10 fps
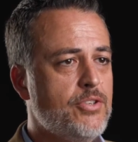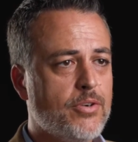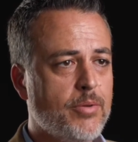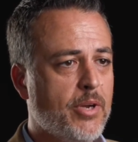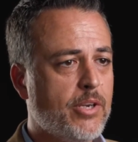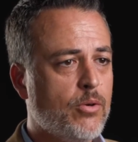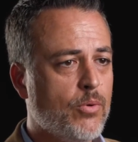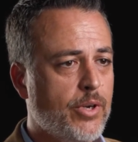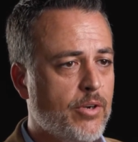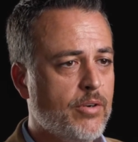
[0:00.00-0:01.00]
started my
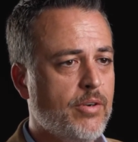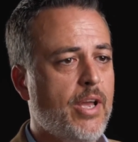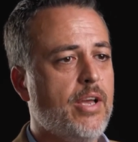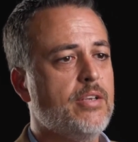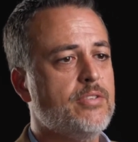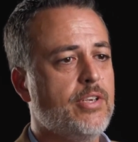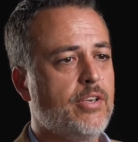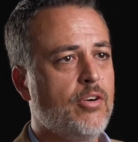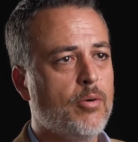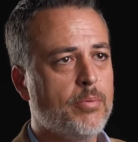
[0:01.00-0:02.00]
career as a
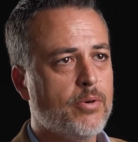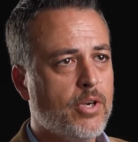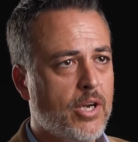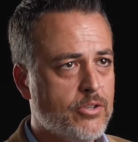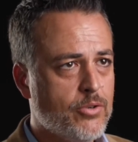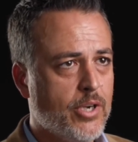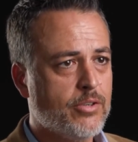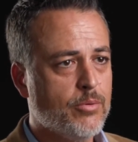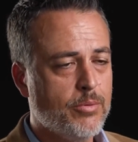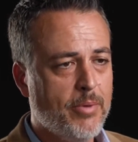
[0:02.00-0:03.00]
carpenter
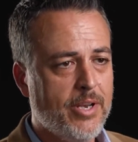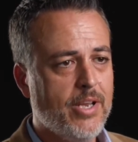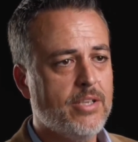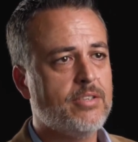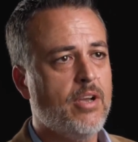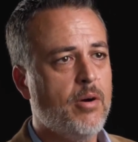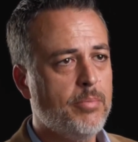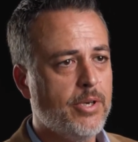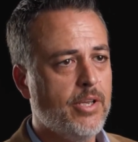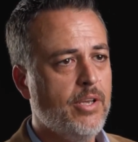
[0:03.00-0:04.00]
contractor with my dad's
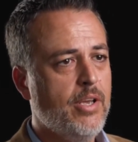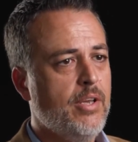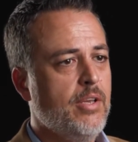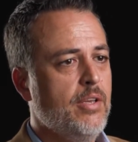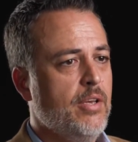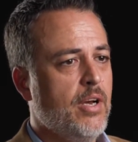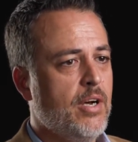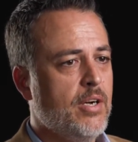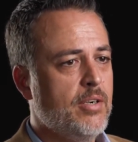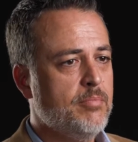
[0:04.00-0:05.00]
company
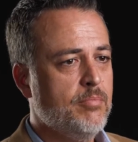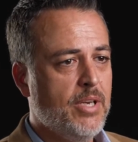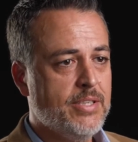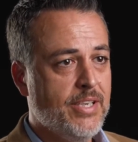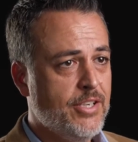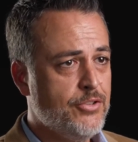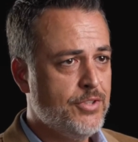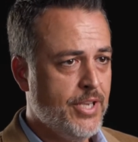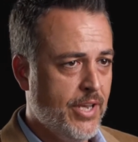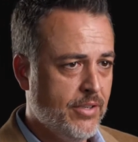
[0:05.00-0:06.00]
at the age of
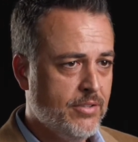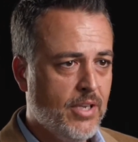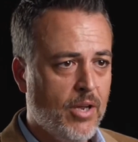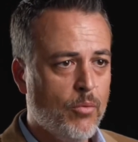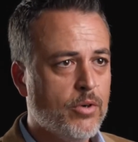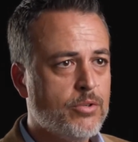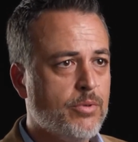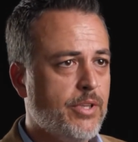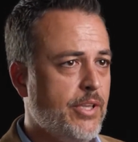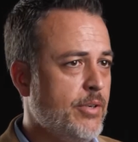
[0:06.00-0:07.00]
10. I worked
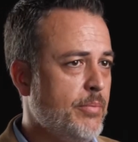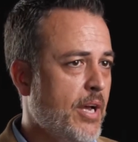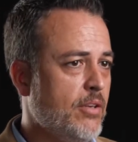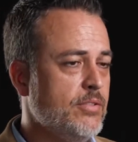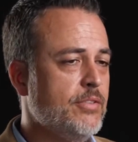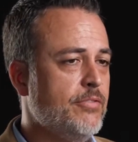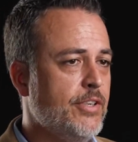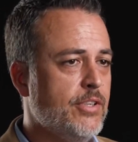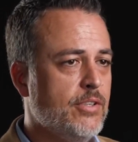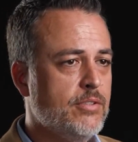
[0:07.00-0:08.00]
with him out in the
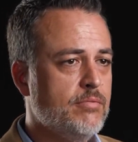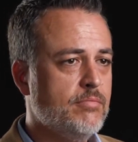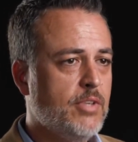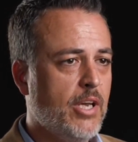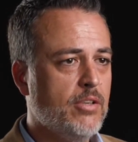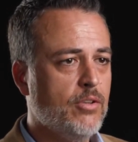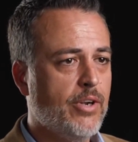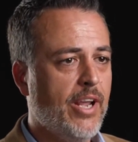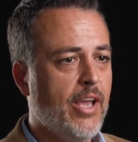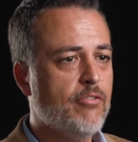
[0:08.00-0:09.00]
field, kind of
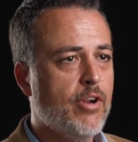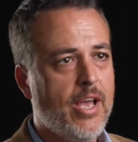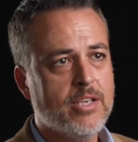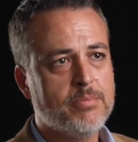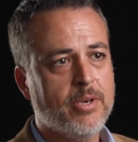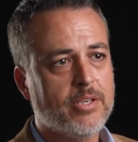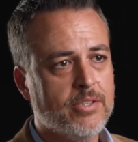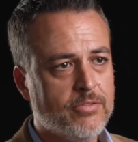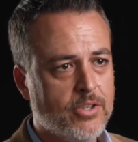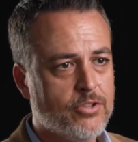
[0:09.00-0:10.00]
learning every aspect
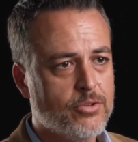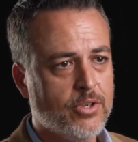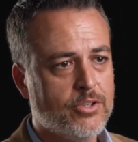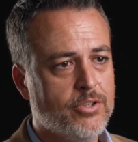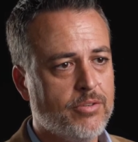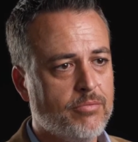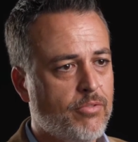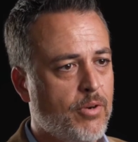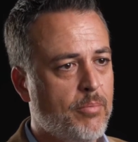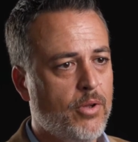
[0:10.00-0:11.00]
of construction
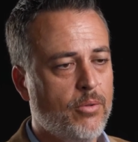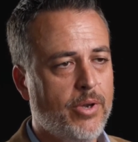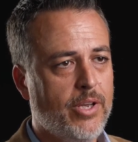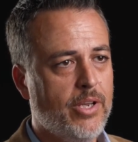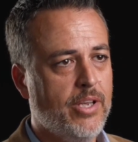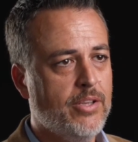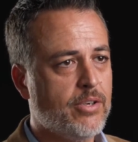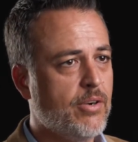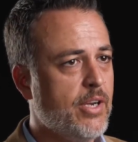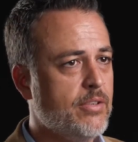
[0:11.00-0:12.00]
from all the way in
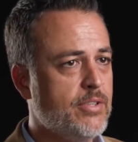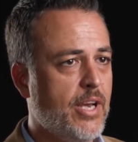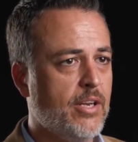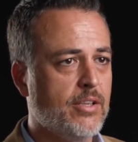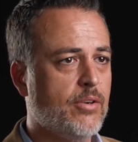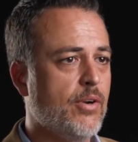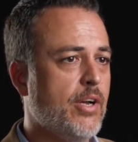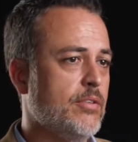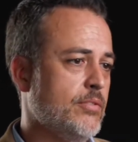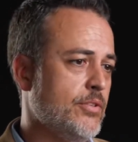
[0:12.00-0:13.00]
the ground to out of the
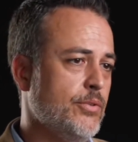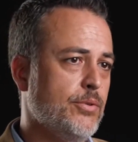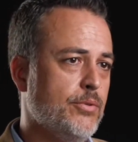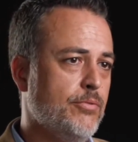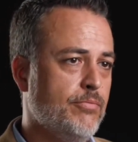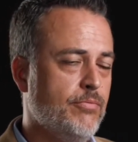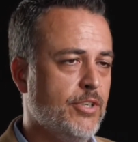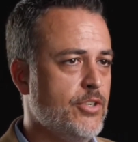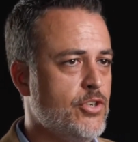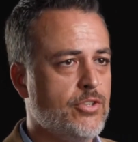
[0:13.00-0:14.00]
ground to
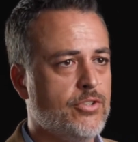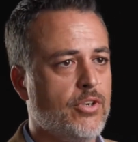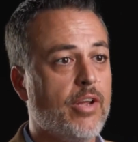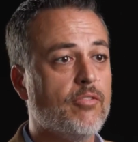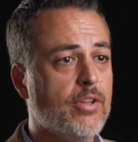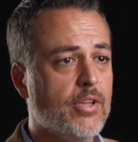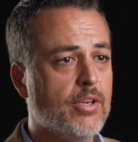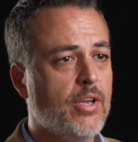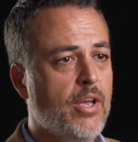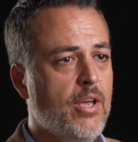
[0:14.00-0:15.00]
finishes on
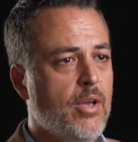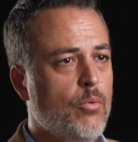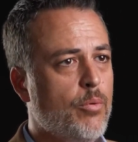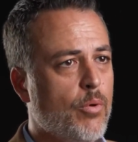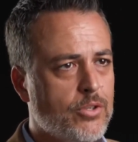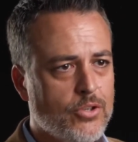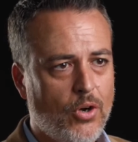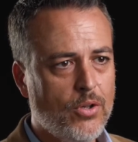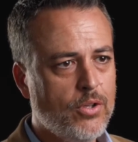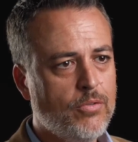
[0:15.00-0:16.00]
everything. We worked
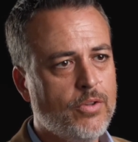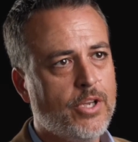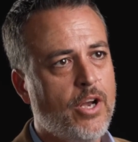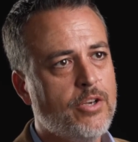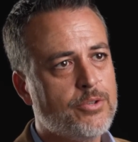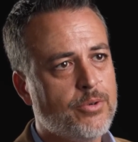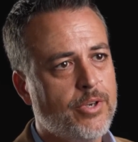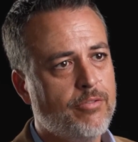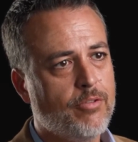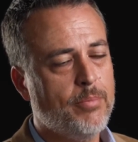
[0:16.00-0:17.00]
all over the
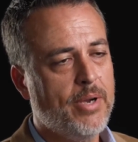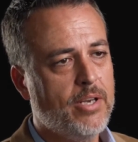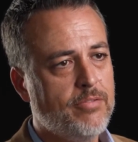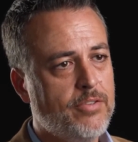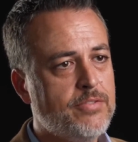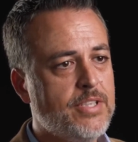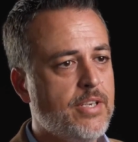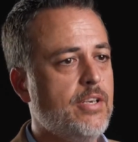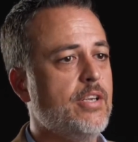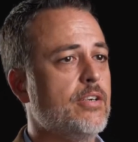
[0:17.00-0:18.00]
country for about
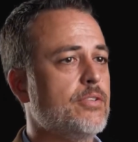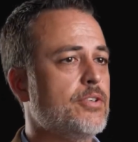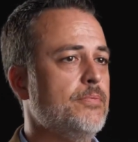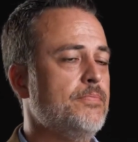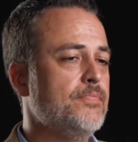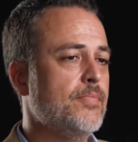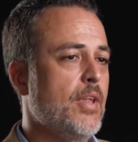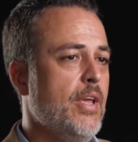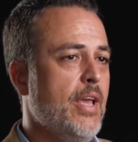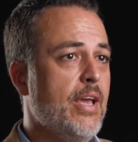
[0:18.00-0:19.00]
15 years.
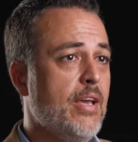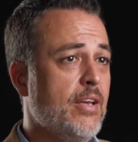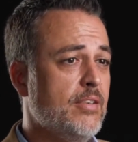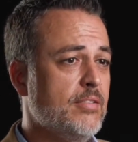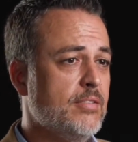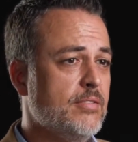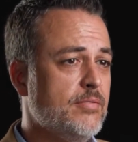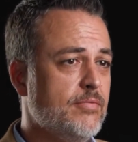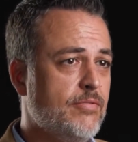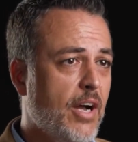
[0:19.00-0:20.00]
And
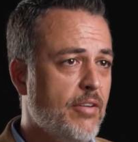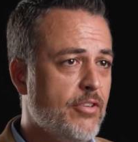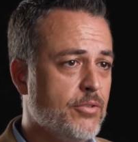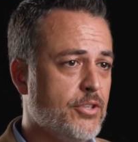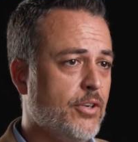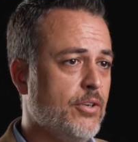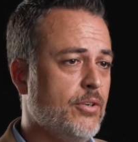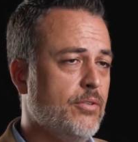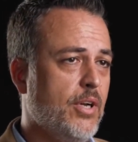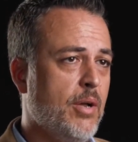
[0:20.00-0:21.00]
5 years
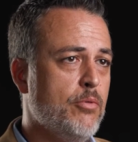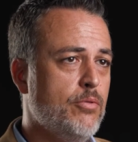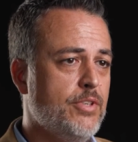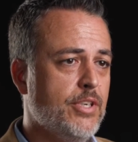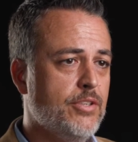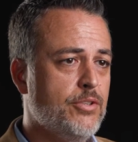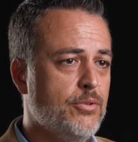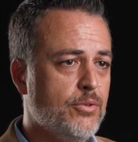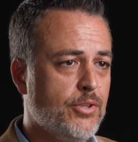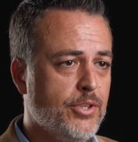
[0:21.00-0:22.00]
ago, I moved
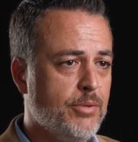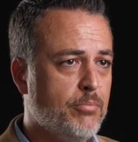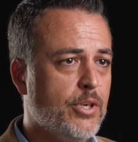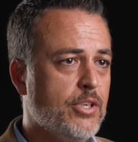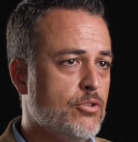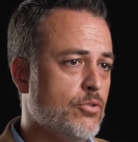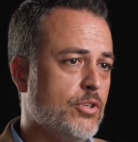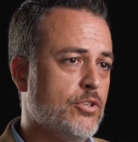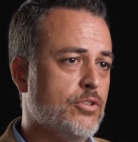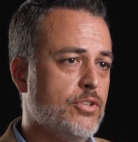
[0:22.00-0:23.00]
into the
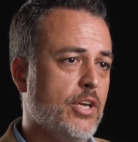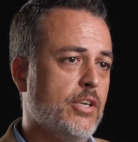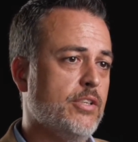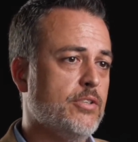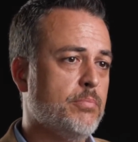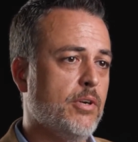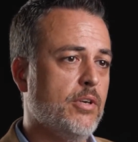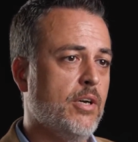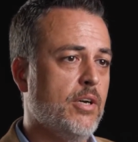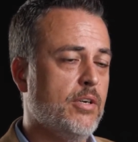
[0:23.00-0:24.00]
pre-construction side of this
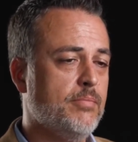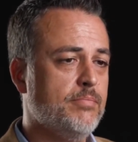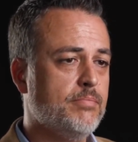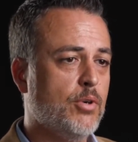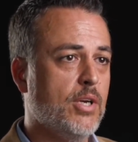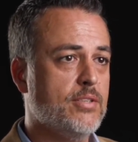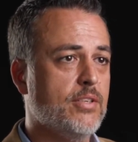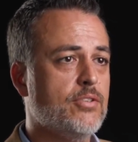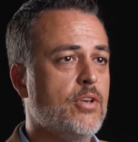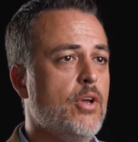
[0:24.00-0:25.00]

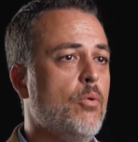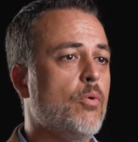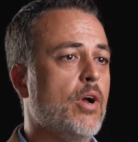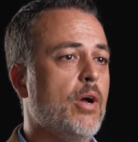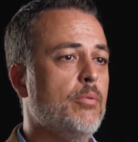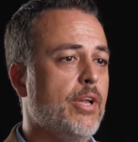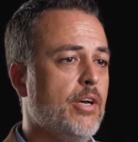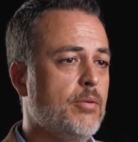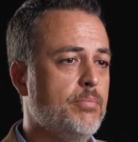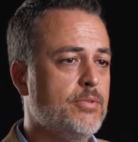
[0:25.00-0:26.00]
process, where I would
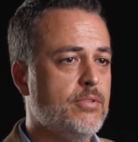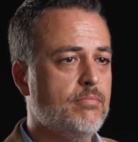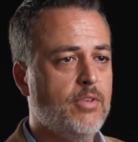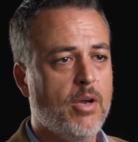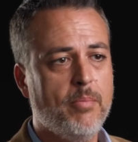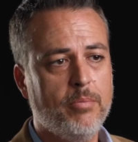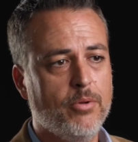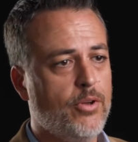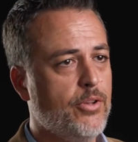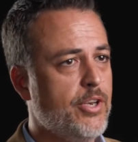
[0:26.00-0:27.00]
help come up
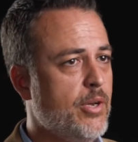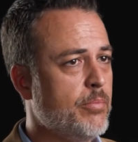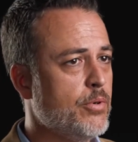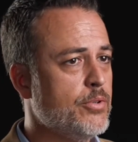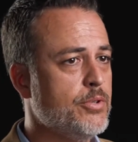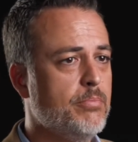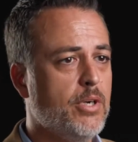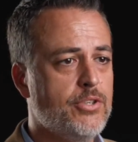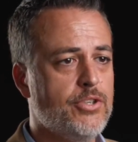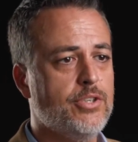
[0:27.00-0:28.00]
with all the numbers and
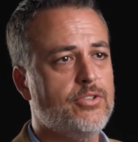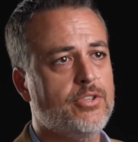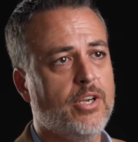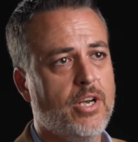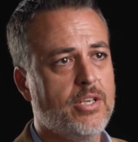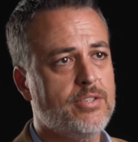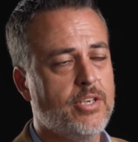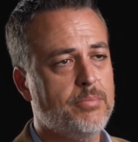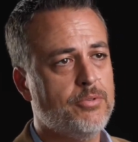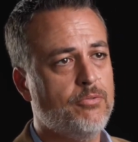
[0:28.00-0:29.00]
budgets and
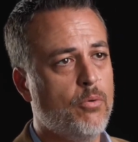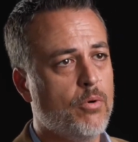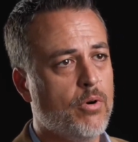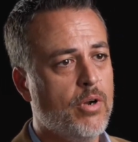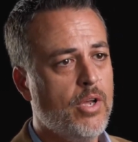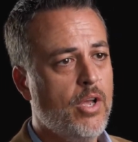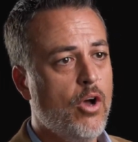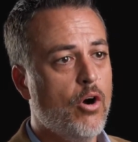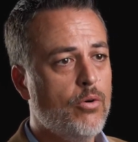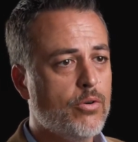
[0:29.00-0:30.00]
concepts for
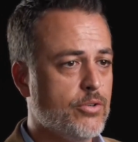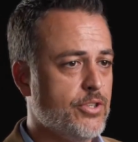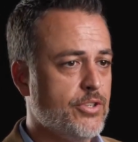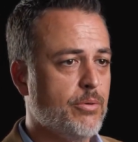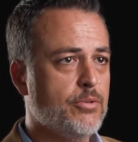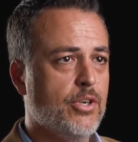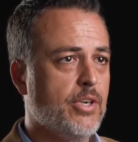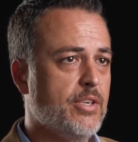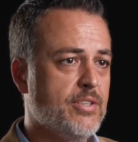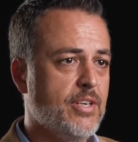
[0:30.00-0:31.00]
owners as they were
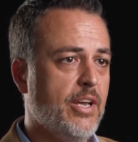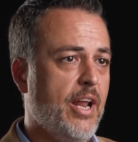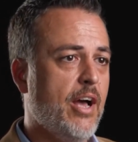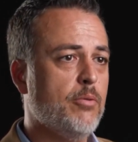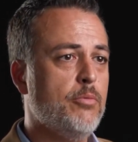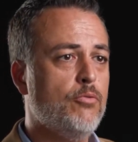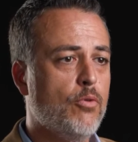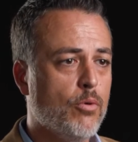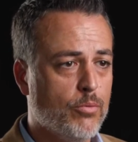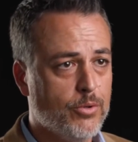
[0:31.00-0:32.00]
trying to decide how to move
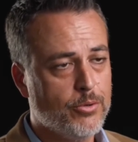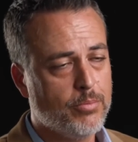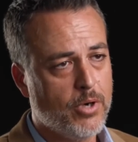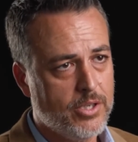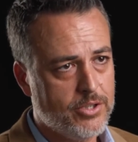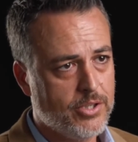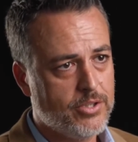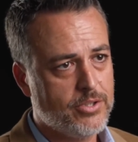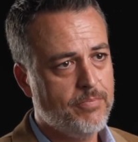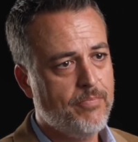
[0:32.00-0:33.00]
forward with their
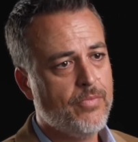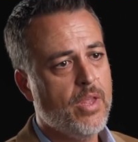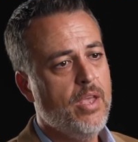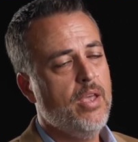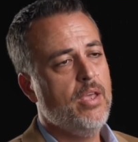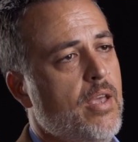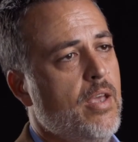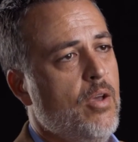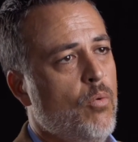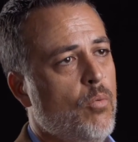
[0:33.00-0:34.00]
projects.
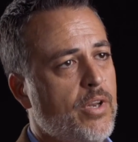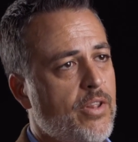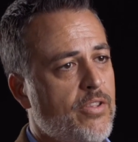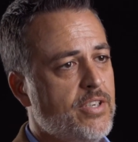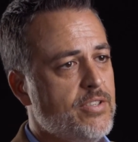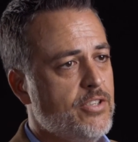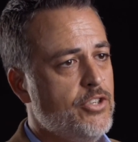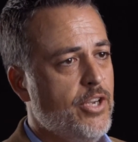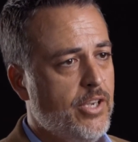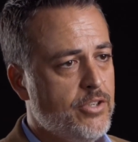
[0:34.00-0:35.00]
One of the things that
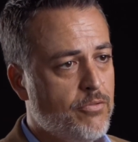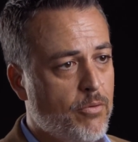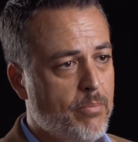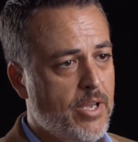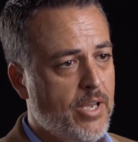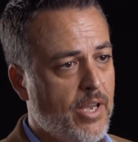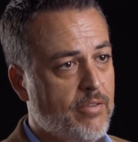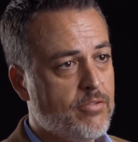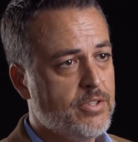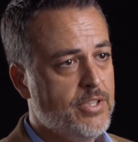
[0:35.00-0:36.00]
changed for me
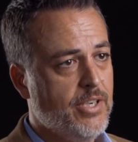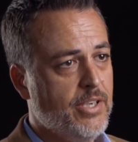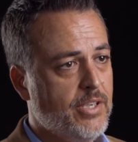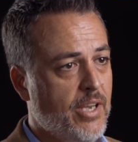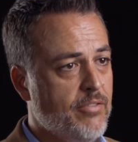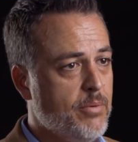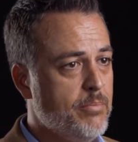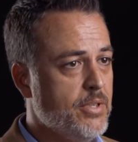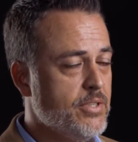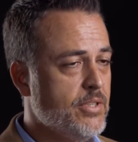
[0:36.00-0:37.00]
after attending Heaven
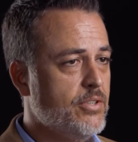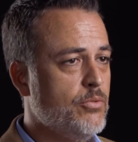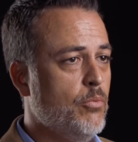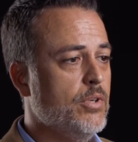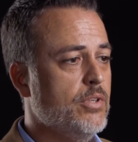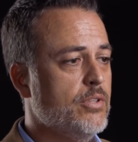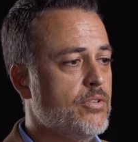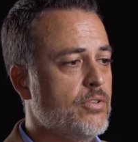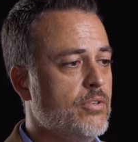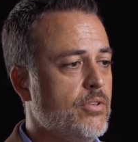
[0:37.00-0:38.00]
and Business
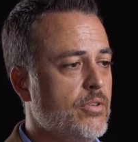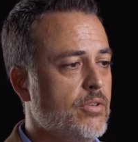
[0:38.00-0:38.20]
was